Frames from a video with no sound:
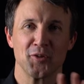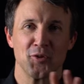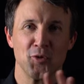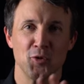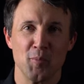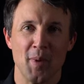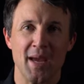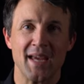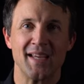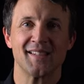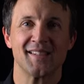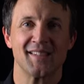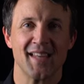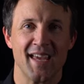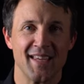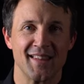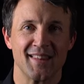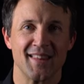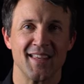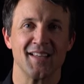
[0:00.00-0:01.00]
you may
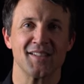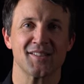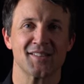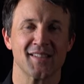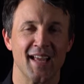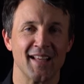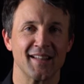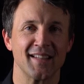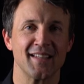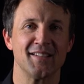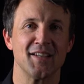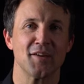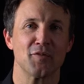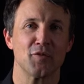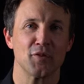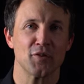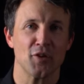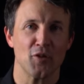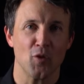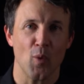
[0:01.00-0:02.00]
say things slightly
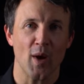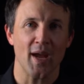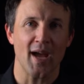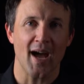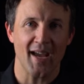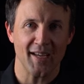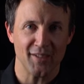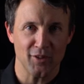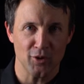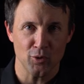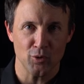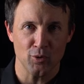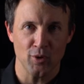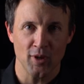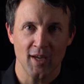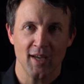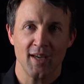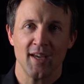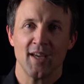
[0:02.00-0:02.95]
different than the way I do,